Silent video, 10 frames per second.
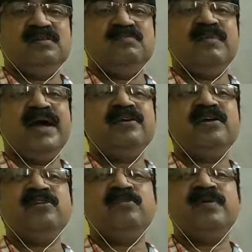
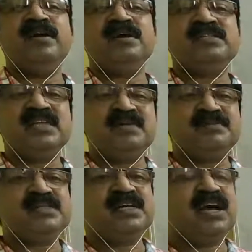Microeconomic
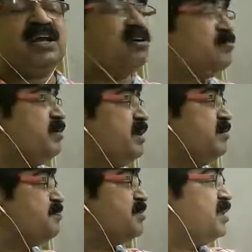concepts cannot be
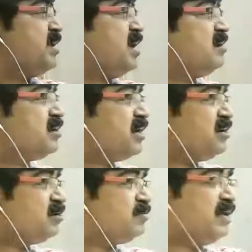cannot,
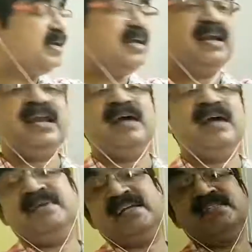cannot be
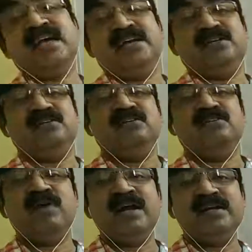left aside
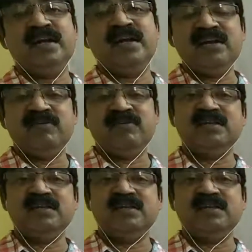while dealing with